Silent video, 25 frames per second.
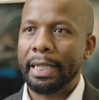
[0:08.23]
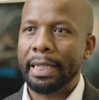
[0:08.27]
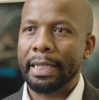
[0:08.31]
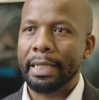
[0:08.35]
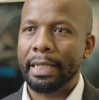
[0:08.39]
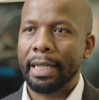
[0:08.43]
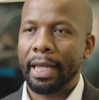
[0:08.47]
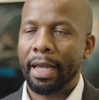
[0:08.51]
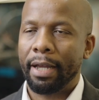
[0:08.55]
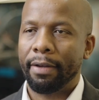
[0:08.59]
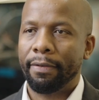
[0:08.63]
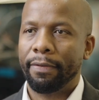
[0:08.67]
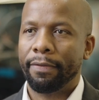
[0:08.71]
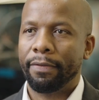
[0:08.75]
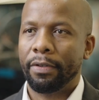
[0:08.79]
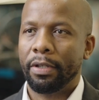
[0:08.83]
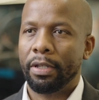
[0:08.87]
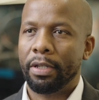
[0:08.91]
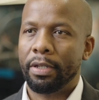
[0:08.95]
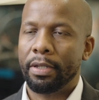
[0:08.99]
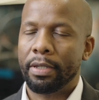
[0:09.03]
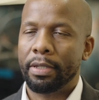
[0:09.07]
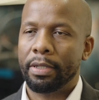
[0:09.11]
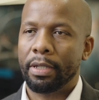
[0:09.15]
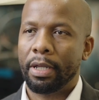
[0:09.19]
ETF
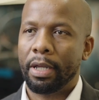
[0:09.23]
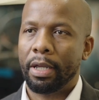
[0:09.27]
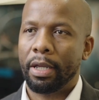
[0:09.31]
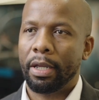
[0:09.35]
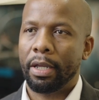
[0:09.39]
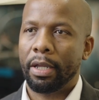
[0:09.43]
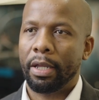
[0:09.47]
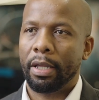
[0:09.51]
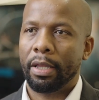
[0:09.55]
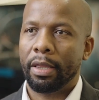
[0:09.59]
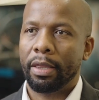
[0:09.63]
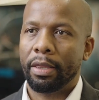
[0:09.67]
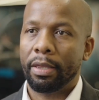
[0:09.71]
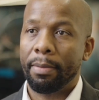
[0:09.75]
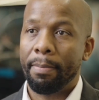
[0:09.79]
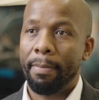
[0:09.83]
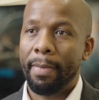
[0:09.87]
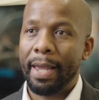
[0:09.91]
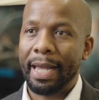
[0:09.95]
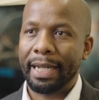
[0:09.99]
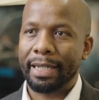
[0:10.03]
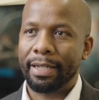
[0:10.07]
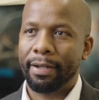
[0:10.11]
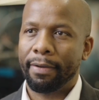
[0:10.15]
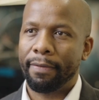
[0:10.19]
is a
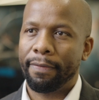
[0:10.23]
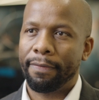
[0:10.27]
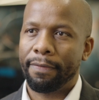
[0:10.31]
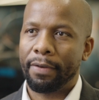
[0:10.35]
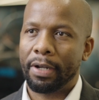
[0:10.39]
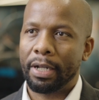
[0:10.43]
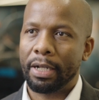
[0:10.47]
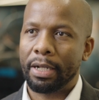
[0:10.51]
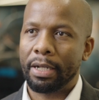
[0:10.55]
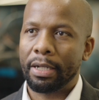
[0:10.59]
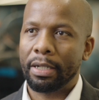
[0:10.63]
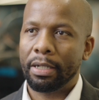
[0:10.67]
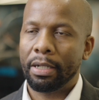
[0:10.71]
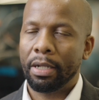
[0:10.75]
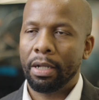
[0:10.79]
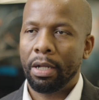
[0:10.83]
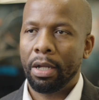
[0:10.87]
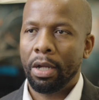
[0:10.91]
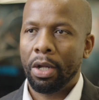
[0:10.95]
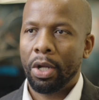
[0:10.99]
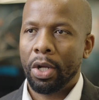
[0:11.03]
thematic fund